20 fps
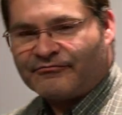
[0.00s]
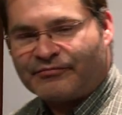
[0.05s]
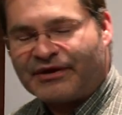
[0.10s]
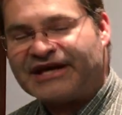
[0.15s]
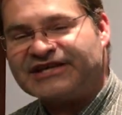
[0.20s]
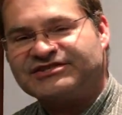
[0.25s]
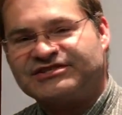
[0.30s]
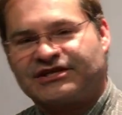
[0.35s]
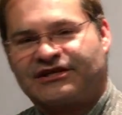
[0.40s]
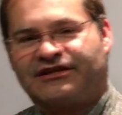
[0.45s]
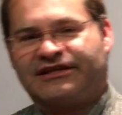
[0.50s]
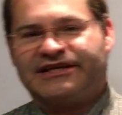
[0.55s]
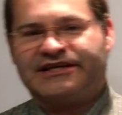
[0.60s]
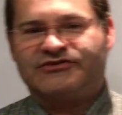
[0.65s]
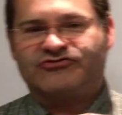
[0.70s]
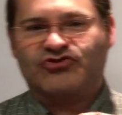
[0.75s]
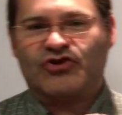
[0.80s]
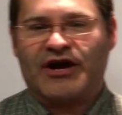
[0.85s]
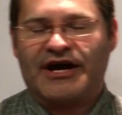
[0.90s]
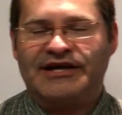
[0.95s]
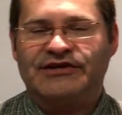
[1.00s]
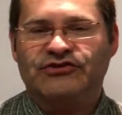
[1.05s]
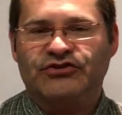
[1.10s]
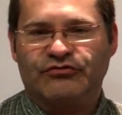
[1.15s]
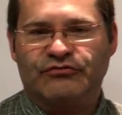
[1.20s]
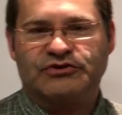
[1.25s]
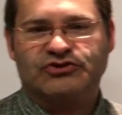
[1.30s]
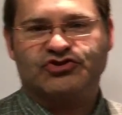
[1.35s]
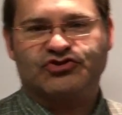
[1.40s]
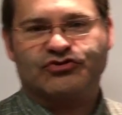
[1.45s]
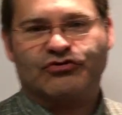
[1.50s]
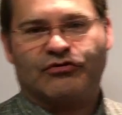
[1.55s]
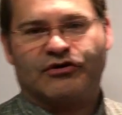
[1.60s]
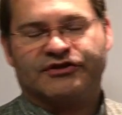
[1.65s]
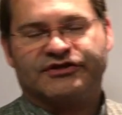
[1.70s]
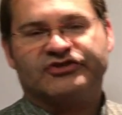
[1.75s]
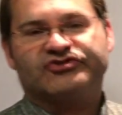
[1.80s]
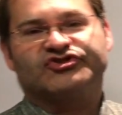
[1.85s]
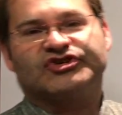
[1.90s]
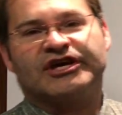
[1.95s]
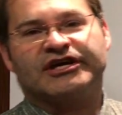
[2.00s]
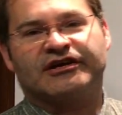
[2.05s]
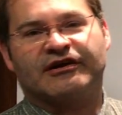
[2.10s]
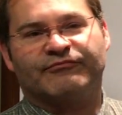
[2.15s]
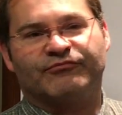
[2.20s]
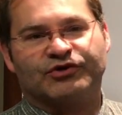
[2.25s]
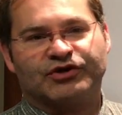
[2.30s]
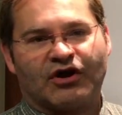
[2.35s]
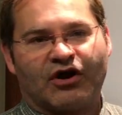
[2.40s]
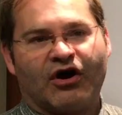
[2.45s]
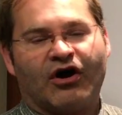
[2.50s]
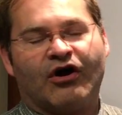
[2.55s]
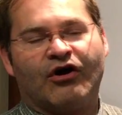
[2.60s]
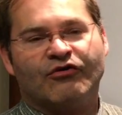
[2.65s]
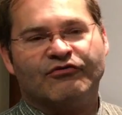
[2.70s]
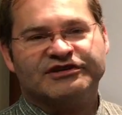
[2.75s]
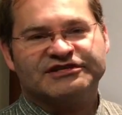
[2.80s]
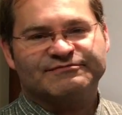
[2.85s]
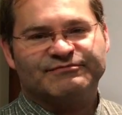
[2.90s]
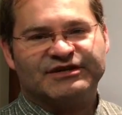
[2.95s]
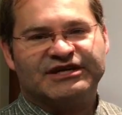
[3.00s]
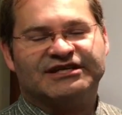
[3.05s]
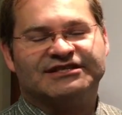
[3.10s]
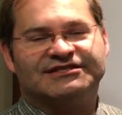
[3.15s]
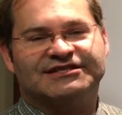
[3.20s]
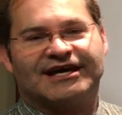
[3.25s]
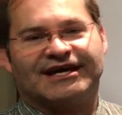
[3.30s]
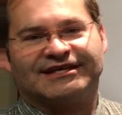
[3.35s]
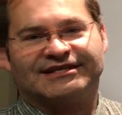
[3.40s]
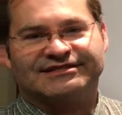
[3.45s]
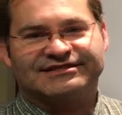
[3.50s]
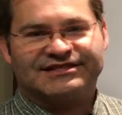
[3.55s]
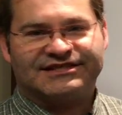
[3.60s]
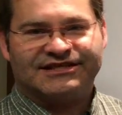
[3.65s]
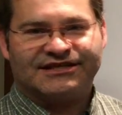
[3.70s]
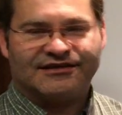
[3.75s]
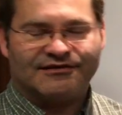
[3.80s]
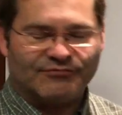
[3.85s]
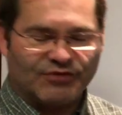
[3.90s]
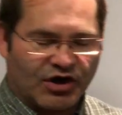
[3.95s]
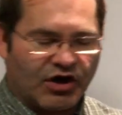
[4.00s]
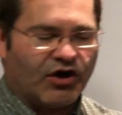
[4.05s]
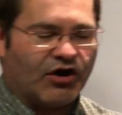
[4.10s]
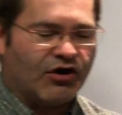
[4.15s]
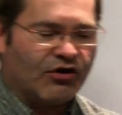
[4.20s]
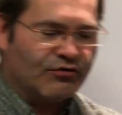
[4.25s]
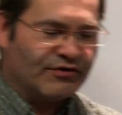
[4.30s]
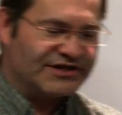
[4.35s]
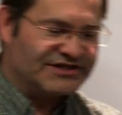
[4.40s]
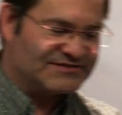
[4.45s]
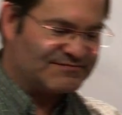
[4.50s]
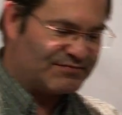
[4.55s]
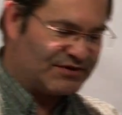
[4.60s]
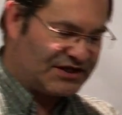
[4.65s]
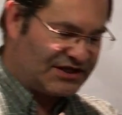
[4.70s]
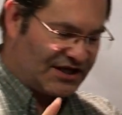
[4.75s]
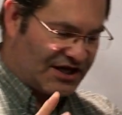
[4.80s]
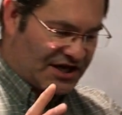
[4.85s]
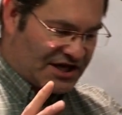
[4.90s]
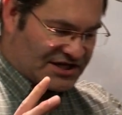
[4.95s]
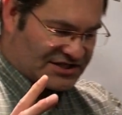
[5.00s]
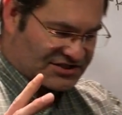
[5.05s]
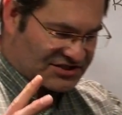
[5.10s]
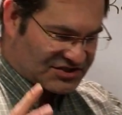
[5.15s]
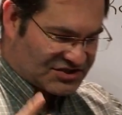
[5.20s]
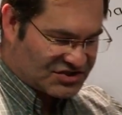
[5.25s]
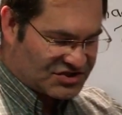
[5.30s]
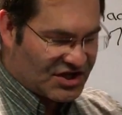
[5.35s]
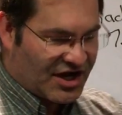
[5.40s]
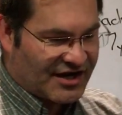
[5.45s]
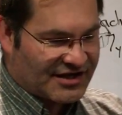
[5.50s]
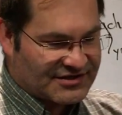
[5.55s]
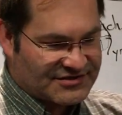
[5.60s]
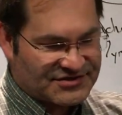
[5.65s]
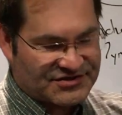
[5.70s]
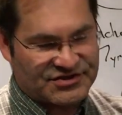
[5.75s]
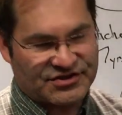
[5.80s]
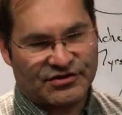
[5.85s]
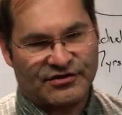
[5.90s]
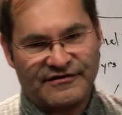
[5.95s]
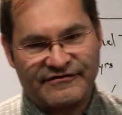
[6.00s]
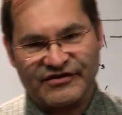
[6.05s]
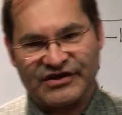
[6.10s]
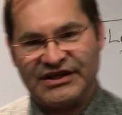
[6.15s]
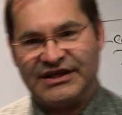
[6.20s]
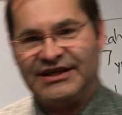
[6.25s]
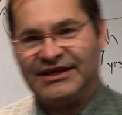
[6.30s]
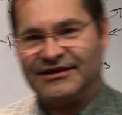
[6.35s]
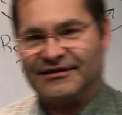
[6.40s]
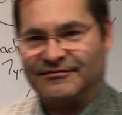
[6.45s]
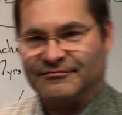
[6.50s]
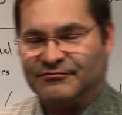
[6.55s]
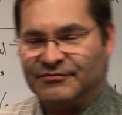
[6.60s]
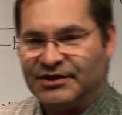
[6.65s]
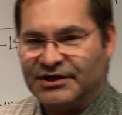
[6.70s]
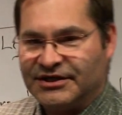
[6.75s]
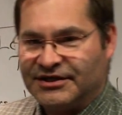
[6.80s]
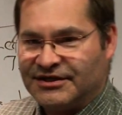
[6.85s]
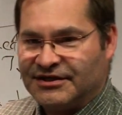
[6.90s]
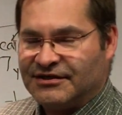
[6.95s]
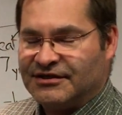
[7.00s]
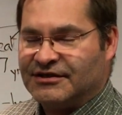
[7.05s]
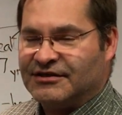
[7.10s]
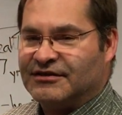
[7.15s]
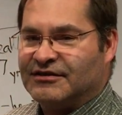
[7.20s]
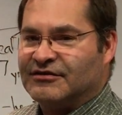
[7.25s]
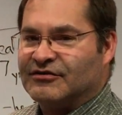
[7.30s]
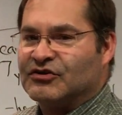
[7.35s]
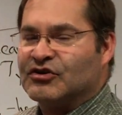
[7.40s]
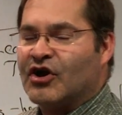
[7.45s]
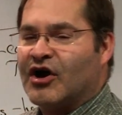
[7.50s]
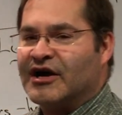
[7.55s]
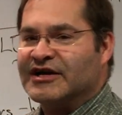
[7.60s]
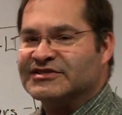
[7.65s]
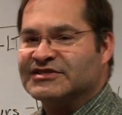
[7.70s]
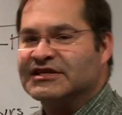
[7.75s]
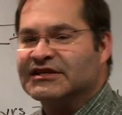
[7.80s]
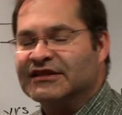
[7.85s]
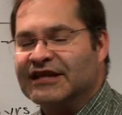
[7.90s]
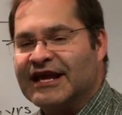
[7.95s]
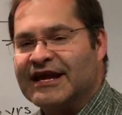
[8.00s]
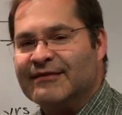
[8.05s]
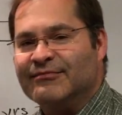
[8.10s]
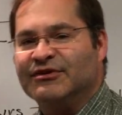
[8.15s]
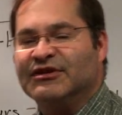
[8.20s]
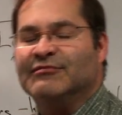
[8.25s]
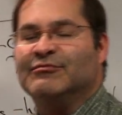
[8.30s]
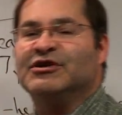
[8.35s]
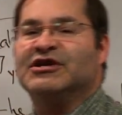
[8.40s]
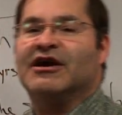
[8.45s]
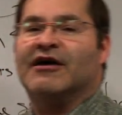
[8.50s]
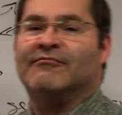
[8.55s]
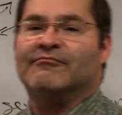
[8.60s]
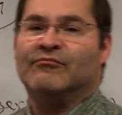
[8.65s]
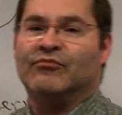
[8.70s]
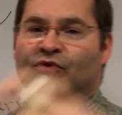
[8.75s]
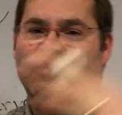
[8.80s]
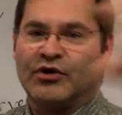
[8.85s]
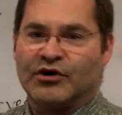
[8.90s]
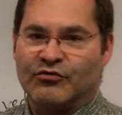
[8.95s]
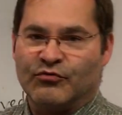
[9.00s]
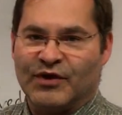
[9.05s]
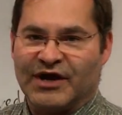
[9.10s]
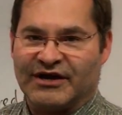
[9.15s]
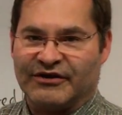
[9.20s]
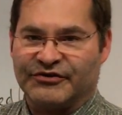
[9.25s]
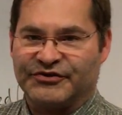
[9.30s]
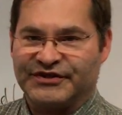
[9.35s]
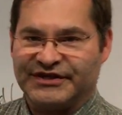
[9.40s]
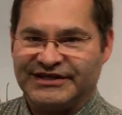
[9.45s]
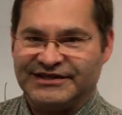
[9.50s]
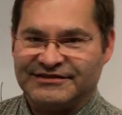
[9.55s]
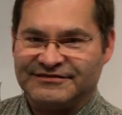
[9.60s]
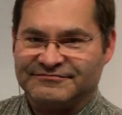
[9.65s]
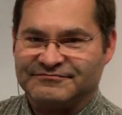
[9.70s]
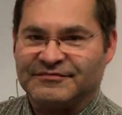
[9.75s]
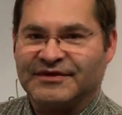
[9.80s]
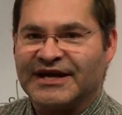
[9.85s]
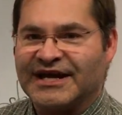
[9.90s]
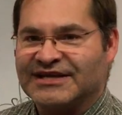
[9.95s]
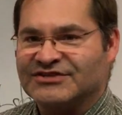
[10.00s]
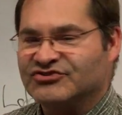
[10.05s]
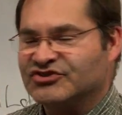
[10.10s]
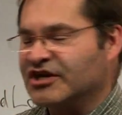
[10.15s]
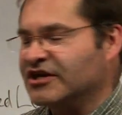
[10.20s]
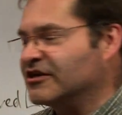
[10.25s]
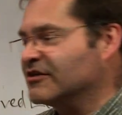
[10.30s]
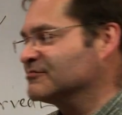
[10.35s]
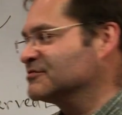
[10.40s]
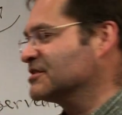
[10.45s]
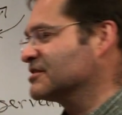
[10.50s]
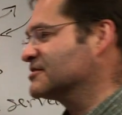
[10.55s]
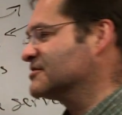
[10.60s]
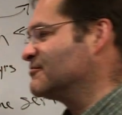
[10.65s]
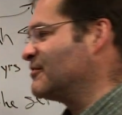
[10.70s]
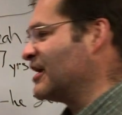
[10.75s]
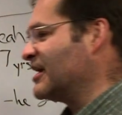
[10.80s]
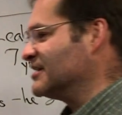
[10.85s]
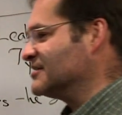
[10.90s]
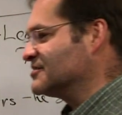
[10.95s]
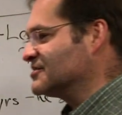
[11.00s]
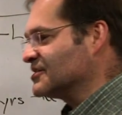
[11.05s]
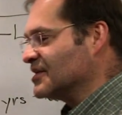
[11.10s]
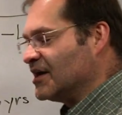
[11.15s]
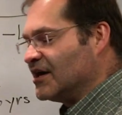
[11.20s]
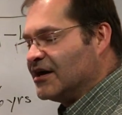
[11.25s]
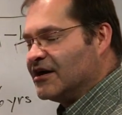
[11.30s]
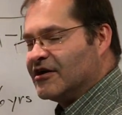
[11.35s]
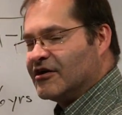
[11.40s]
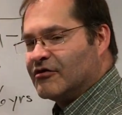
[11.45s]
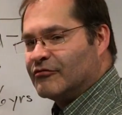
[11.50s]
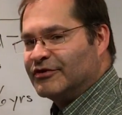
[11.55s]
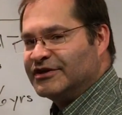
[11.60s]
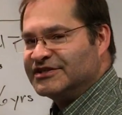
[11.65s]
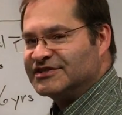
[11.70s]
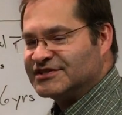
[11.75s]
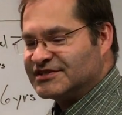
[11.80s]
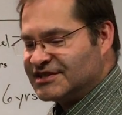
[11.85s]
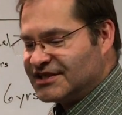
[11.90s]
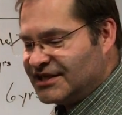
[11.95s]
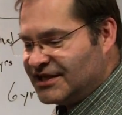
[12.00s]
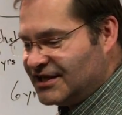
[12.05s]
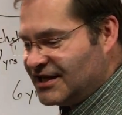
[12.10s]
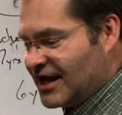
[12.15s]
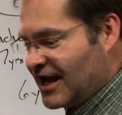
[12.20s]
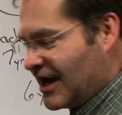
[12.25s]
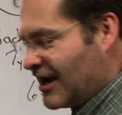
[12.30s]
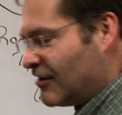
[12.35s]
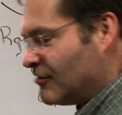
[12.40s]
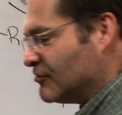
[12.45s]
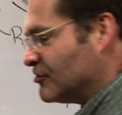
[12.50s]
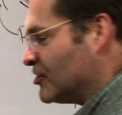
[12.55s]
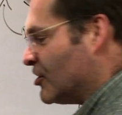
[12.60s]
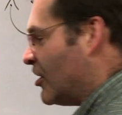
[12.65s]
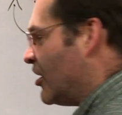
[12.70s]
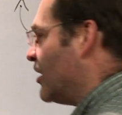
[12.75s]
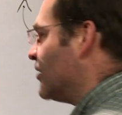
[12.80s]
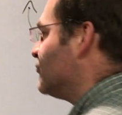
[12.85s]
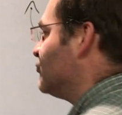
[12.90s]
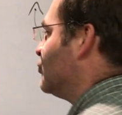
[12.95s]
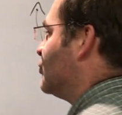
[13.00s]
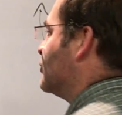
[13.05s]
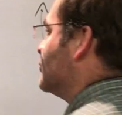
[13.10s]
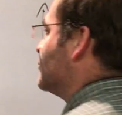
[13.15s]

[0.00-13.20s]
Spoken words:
basically trying to ensure that Jacob would always be indebted to him, always be stuck serving him, causing Laban to become more wealthy at Jacob's expense, we see how God